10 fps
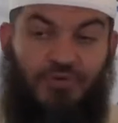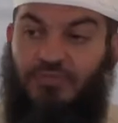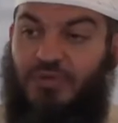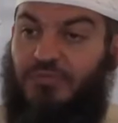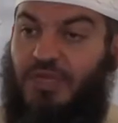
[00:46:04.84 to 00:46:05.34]

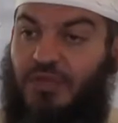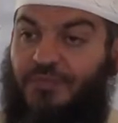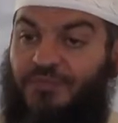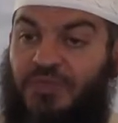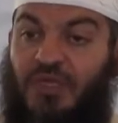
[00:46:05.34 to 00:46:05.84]
problem
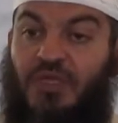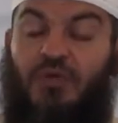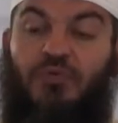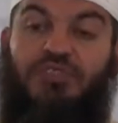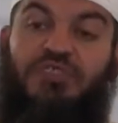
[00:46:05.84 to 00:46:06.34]
came,
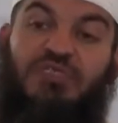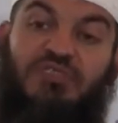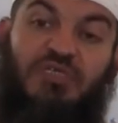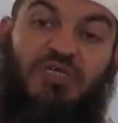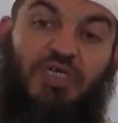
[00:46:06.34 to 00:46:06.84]
which
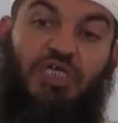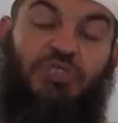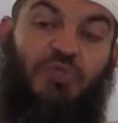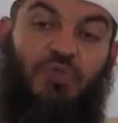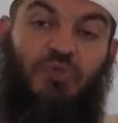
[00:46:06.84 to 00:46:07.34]
is
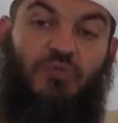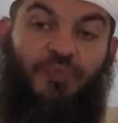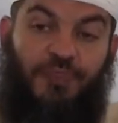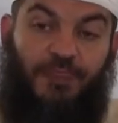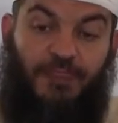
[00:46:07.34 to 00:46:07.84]

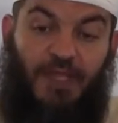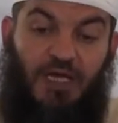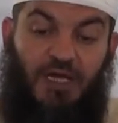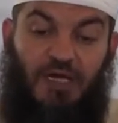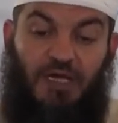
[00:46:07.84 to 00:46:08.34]
to
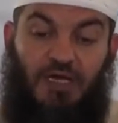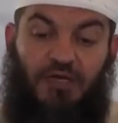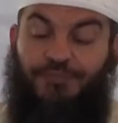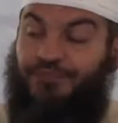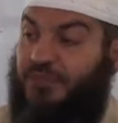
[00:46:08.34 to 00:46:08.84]

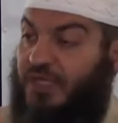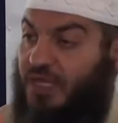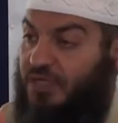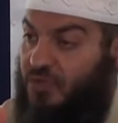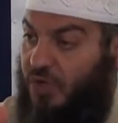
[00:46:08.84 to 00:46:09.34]

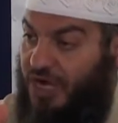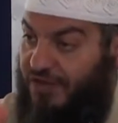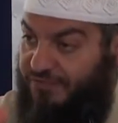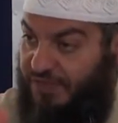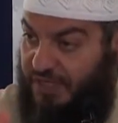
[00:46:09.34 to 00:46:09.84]

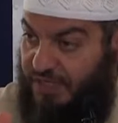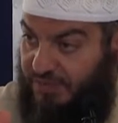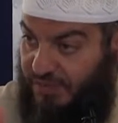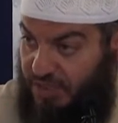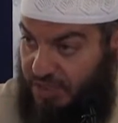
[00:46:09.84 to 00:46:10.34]
have
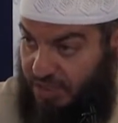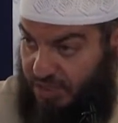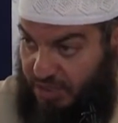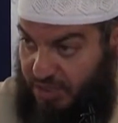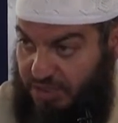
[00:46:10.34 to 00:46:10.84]

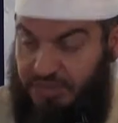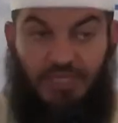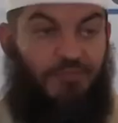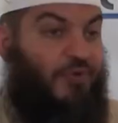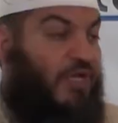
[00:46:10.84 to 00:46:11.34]

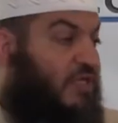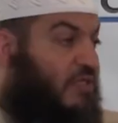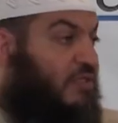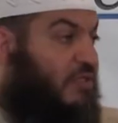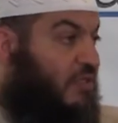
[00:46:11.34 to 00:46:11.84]
some
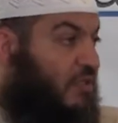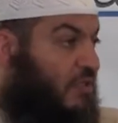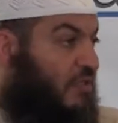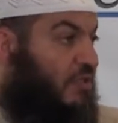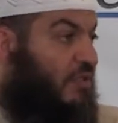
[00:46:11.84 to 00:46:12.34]
brothers,
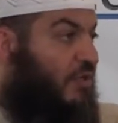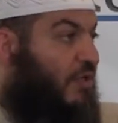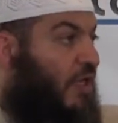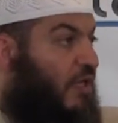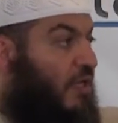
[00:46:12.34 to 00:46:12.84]

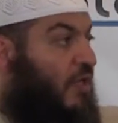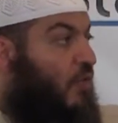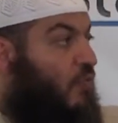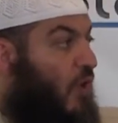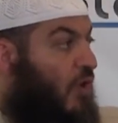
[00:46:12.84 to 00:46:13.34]
okay,
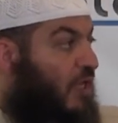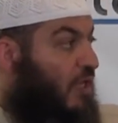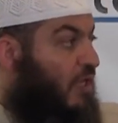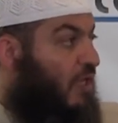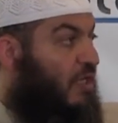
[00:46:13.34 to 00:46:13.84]

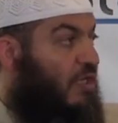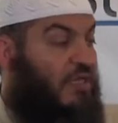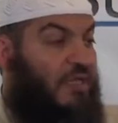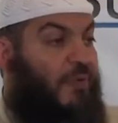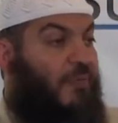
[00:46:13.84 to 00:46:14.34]
walking
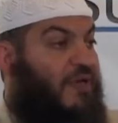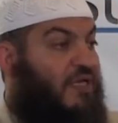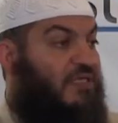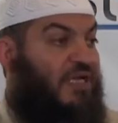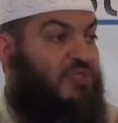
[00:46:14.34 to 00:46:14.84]
in the
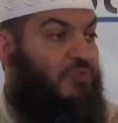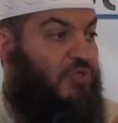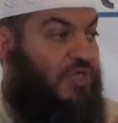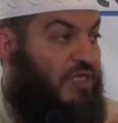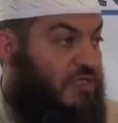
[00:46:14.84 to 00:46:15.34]
public
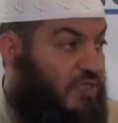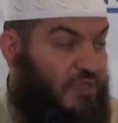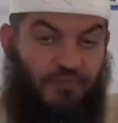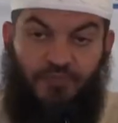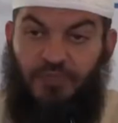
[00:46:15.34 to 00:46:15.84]
transportation,